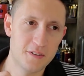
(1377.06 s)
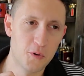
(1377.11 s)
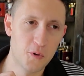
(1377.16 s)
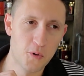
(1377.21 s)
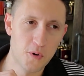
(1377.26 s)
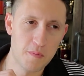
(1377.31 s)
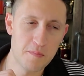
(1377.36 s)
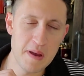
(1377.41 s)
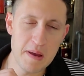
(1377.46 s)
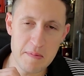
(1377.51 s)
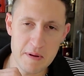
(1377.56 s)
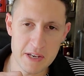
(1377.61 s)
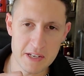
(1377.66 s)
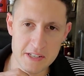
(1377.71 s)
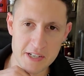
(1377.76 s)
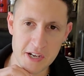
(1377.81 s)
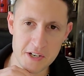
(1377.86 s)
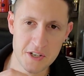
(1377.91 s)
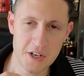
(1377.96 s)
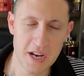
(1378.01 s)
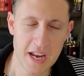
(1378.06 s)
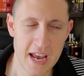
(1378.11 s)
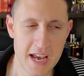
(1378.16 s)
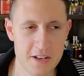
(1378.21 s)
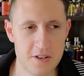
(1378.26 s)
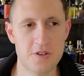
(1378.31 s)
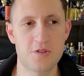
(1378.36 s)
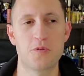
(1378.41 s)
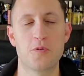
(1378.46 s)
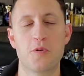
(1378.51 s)
or maybe a touch of
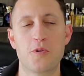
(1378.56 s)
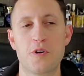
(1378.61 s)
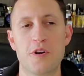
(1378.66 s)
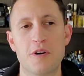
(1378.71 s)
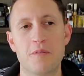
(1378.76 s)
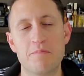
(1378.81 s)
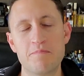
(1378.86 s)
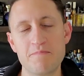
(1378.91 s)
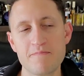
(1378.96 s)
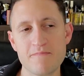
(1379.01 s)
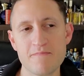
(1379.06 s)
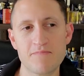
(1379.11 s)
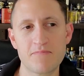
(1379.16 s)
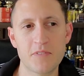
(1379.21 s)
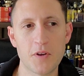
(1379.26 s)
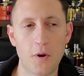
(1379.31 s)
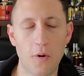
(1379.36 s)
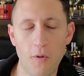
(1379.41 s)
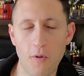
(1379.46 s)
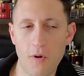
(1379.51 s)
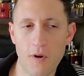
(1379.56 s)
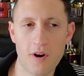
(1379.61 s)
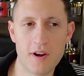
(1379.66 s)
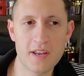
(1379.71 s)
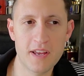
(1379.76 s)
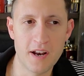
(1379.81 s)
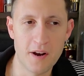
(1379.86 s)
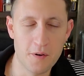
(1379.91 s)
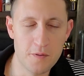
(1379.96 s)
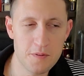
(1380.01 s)
castoreum or,
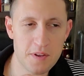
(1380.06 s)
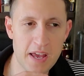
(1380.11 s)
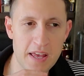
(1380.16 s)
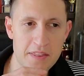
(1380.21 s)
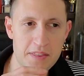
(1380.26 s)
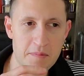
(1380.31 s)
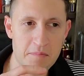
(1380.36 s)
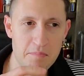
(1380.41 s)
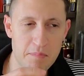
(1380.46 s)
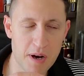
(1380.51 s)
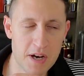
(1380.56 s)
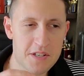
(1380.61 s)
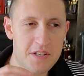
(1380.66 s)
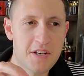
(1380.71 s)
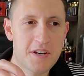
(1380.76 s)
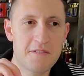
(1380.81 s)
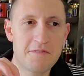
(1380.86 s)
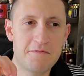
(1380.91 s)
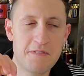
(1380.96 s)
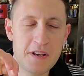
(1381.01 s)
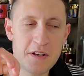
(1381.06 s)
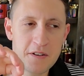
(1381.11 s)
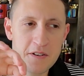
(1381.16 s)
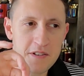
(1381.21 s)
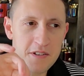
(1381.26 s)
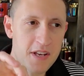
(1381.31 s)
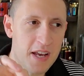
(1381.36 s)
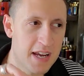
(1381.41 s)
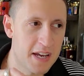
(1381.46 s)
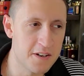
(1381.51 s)
you know, and the musk
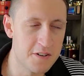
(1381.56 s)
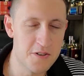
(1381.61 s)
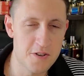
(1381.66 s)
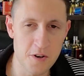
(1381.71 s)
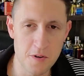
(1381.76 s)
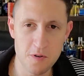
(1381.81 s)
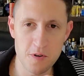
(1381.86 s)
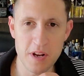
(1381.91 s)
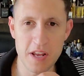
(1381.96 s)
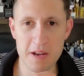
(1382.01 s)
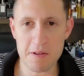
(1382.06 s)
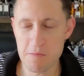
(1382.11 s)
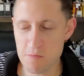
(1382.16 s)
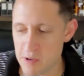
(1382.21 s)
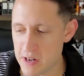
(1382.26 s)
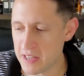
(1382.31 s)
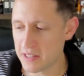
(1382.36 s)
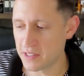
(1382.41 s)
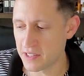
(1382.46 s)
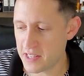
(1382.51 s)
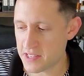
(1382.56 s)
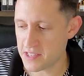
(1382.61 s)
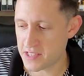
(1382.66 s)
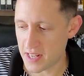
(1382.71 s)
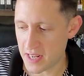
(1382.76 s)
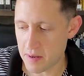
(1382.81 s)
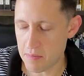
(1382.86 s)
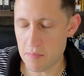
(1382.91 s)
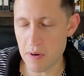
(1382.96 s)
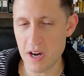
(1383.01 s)
feels like a dirty,
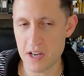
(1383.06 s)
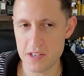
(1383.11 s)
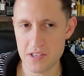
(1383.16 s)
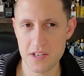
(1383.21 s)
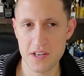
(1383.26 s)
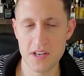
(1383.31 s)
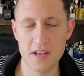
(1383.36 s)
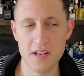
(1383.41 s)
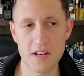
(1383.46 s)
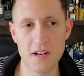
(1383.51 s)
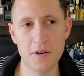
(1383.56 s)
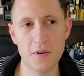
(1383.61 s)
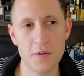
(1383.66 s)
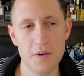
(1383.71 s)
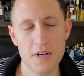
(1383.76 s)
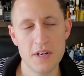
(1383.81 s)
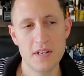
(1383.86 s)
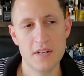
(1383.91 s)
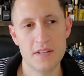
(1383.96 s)
realistic musk, you know,